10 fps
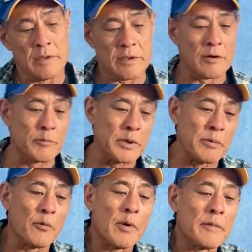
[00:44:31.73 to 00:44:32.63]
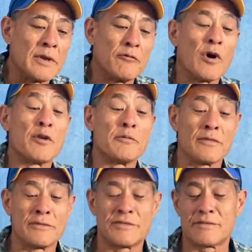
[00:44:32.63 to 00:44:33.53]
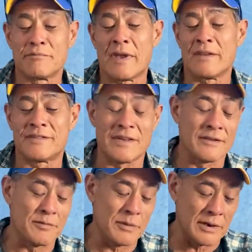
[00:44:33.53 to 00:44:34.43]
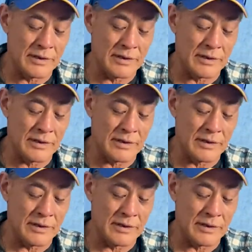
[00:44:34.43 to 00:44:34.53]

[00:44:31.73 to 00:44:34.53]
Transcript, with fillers: You know, people said to me,